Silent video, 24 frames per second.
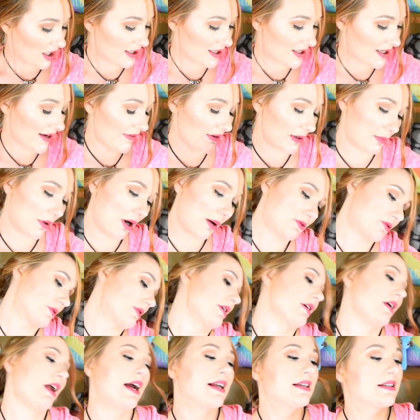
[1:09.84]
didn't have any problems
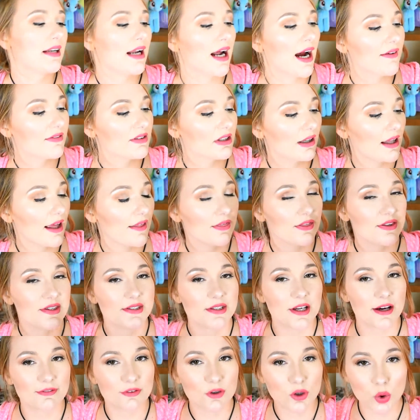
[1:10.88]
with it. I did have to let the
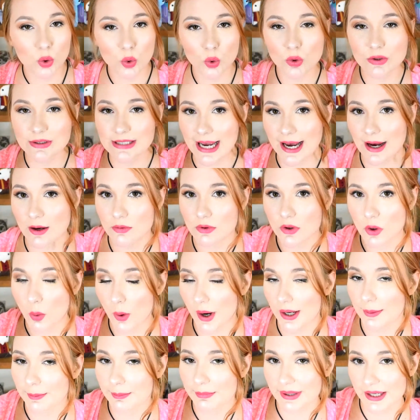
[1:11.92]
stuff cool down
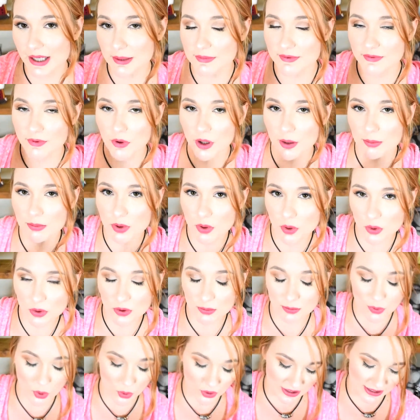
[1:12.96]
quite a bit before I
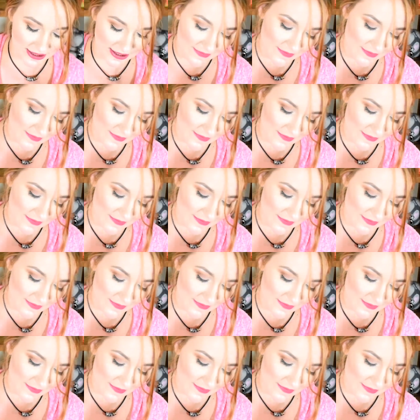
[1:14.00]
poured it